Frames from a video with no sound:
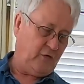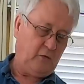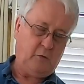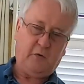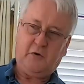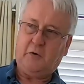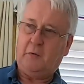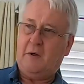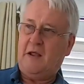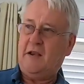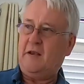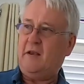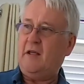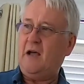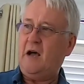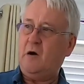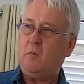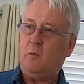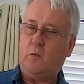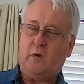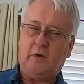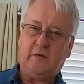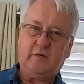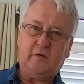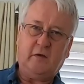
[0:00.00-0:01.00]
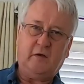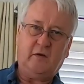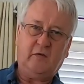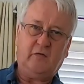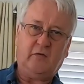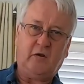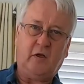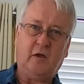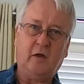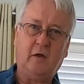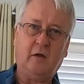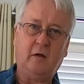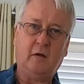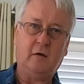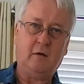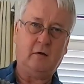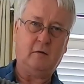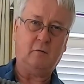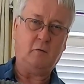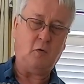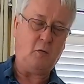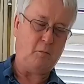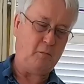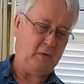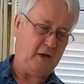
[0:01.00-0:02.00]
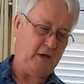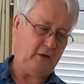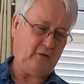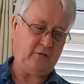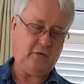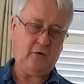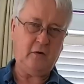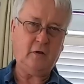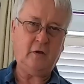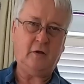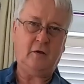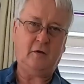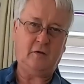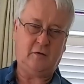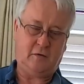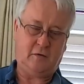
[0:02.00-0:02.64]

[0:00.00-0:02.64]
so what you end up with is 1 metre,